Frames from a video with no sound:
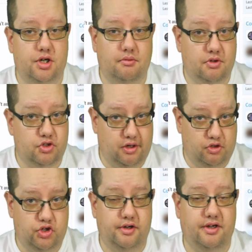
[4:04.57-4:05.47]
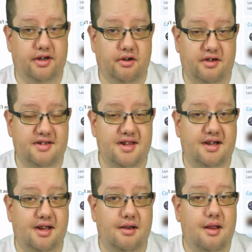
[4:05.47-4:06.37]
which I'll show you here in a
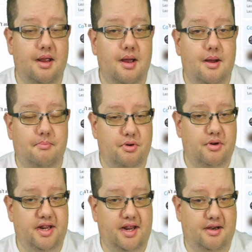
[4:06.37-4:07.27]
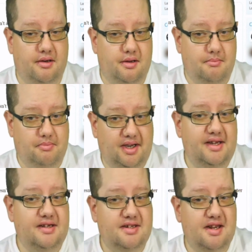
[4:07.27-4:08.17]
second, put in,
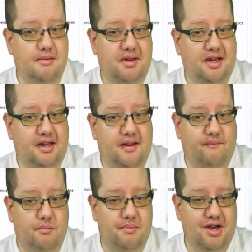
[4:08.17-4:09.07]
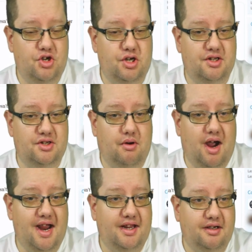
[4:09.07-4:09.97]
please send me the information so
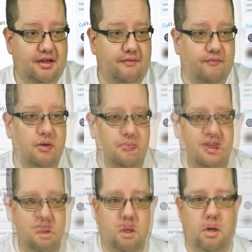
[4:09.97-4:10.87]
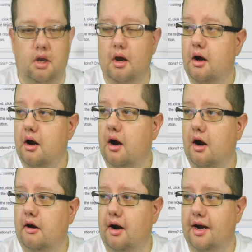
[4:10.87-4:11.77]
I can confirm it.
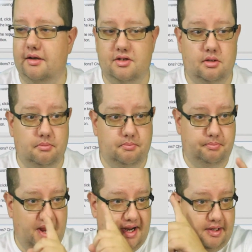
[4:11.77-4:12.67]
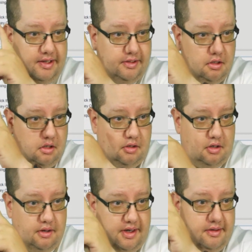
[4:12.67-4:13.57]
All right, so back here on
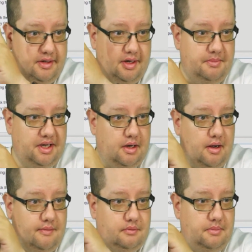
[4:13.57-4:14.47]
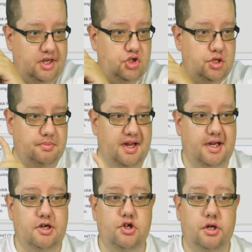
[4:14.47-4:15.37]
our incoming confirmation
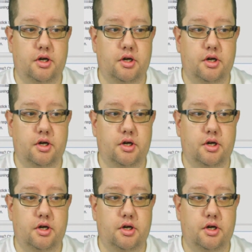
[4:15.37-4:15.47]
page,